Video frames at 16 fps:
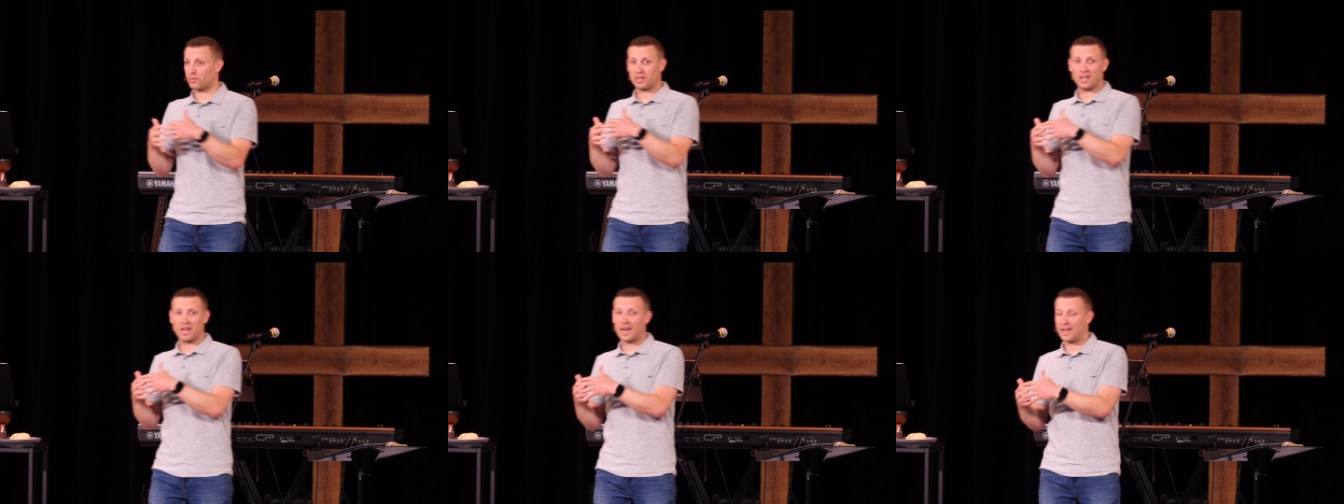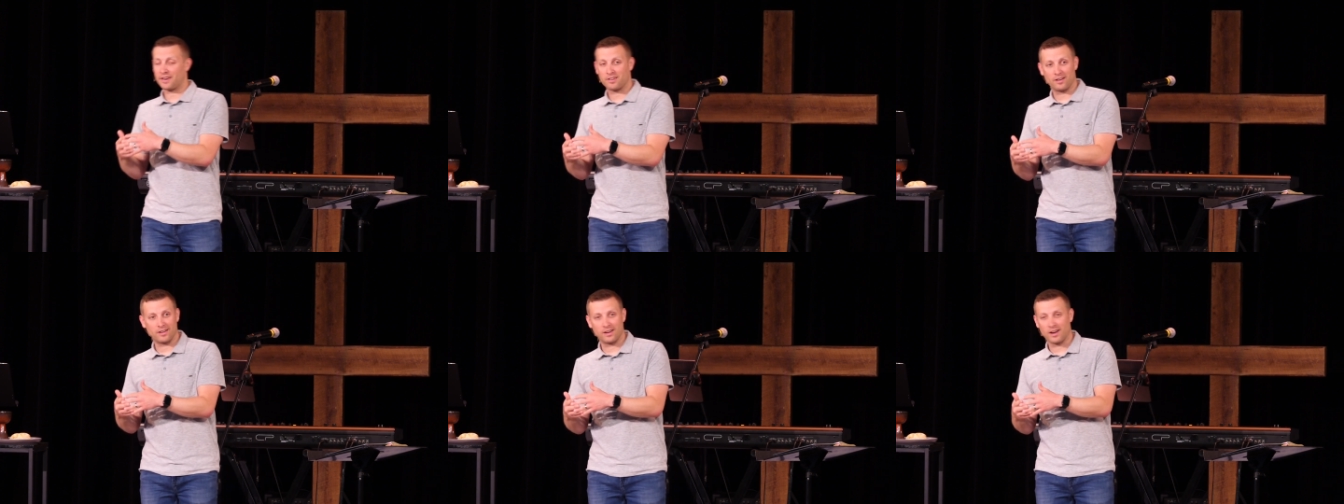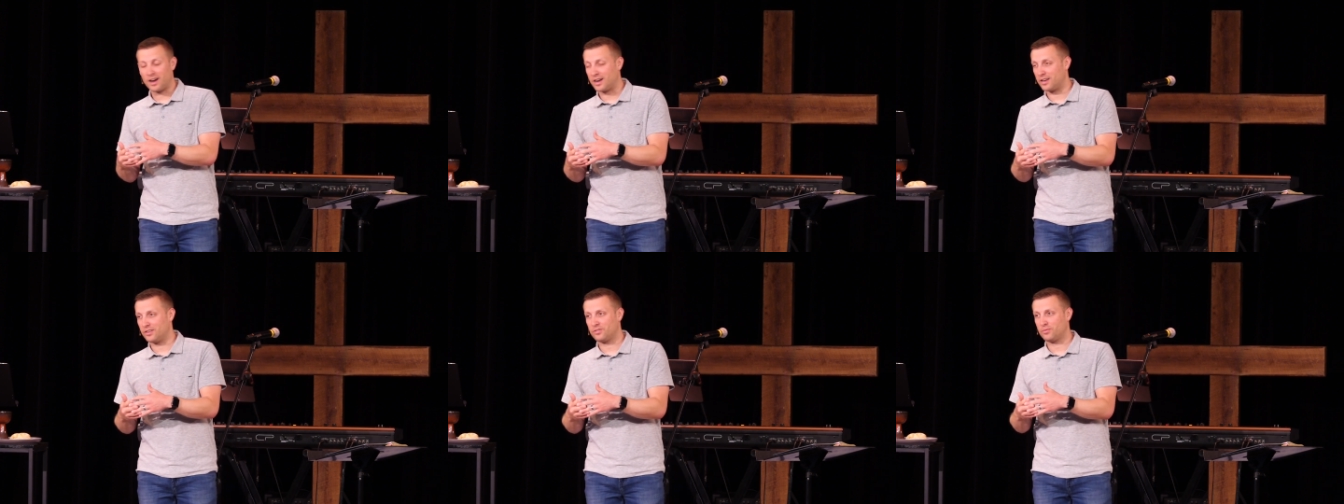reliant on
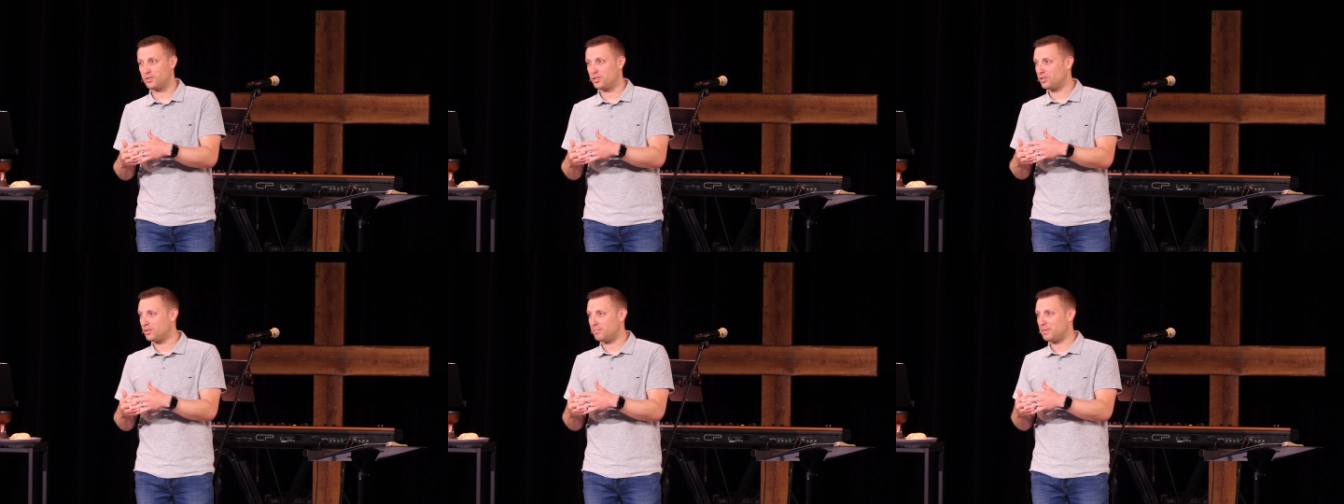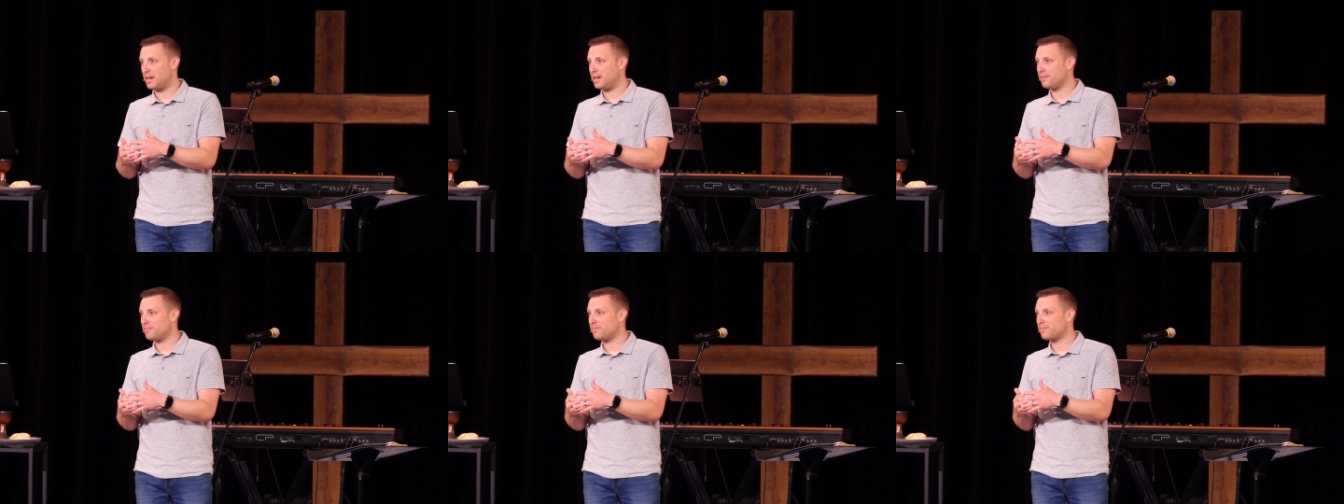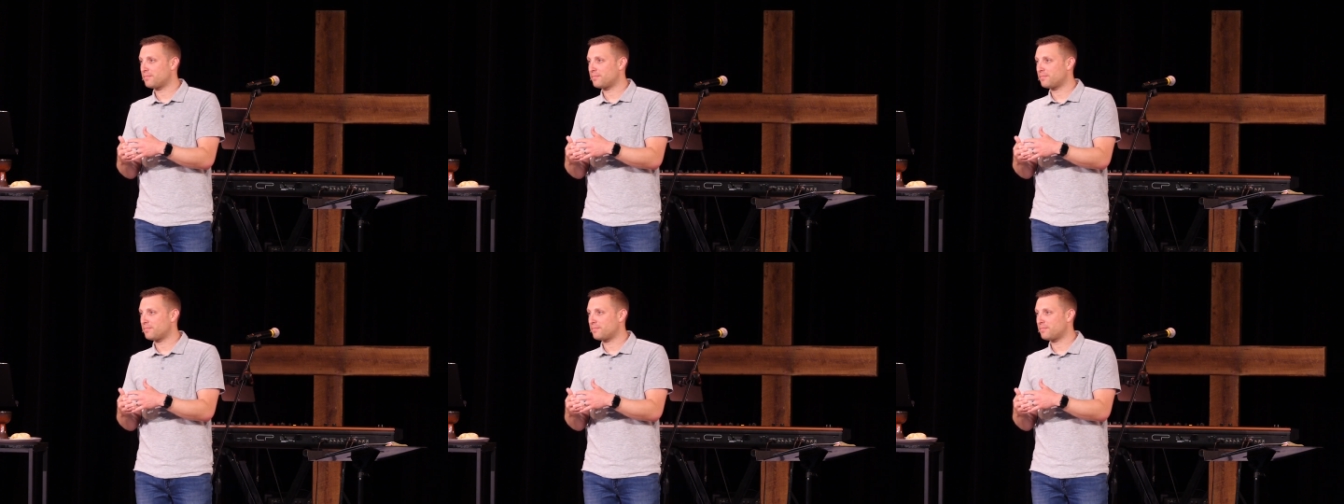God as we should be.